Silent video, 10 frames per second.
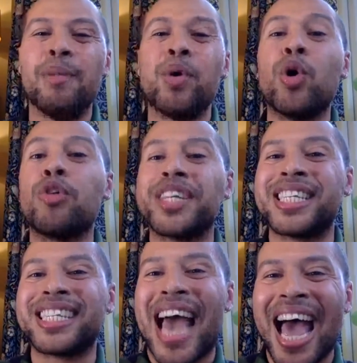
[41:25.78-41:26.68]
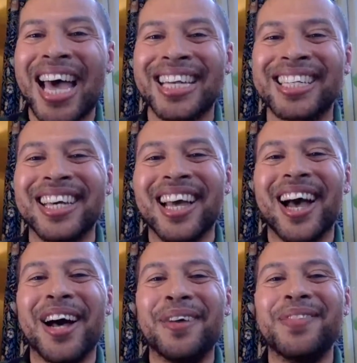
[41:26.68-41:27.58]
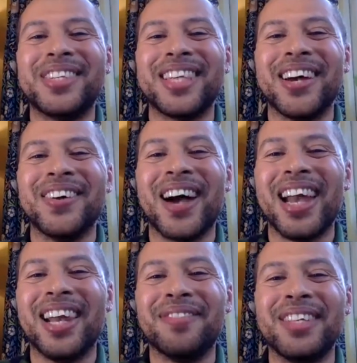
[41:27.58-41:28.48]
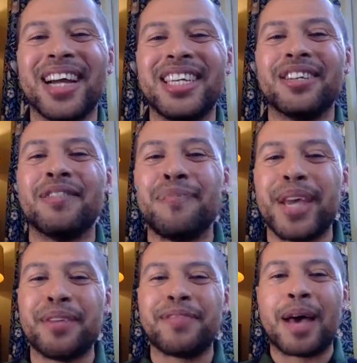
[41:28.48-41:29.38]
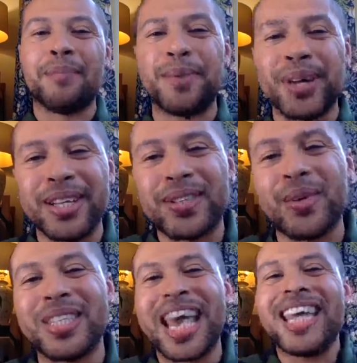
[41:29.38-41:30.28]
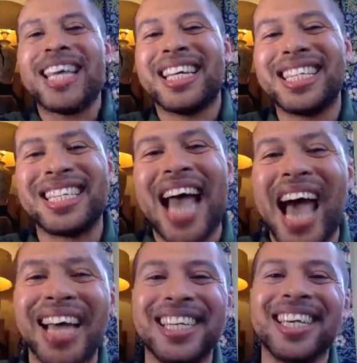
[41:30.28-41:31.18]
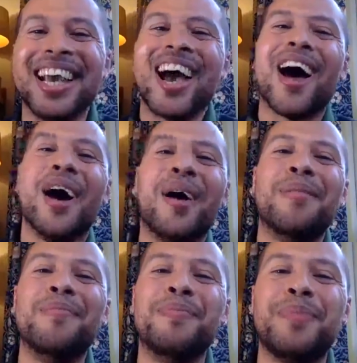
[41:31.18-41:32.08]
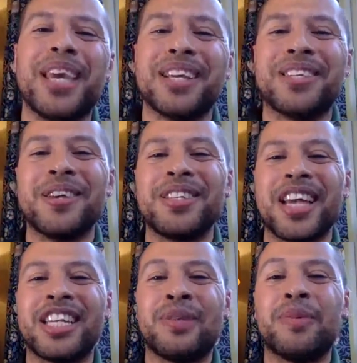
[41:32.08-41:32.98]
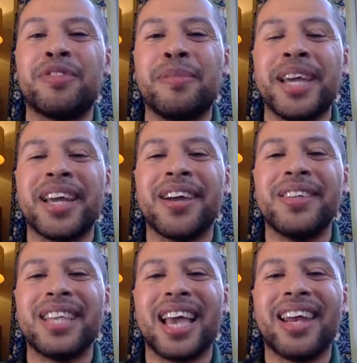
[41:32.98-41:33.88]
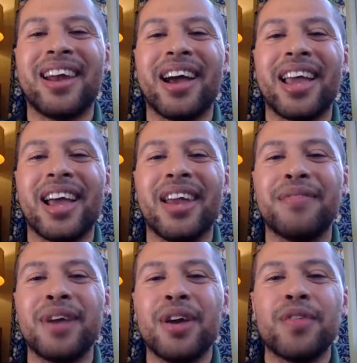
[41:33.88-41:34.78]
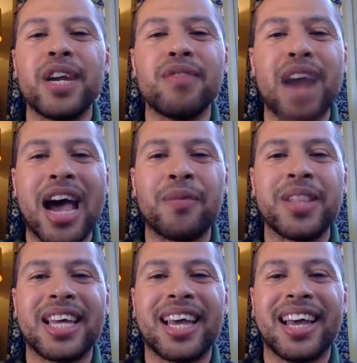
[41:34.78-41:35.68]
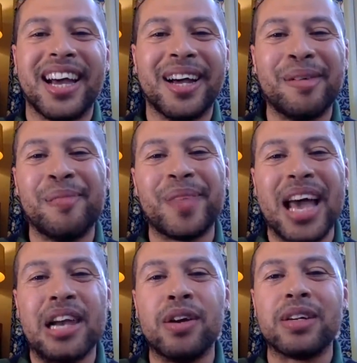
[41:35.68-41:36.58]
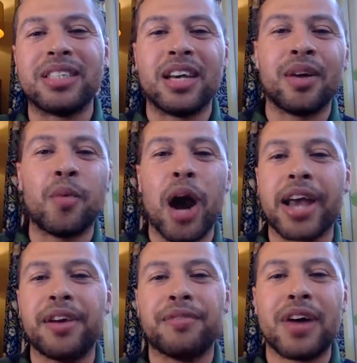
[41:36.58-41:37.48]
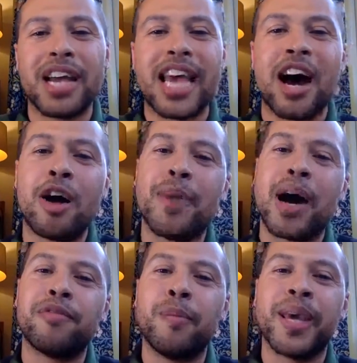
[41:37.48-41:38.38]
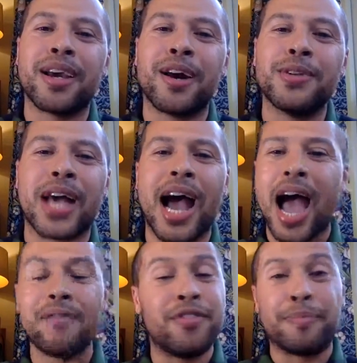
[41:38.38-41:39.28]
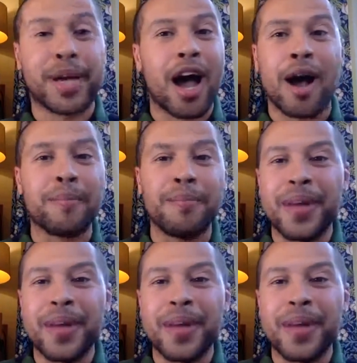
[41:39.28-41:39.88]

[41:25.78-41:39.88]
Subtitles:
or a stand. So I love the idea of being flamboyant or taking a stand, being associated with flamingos. And I kind of really ran with it, and looked at what I could find out about flamingos. I haven't become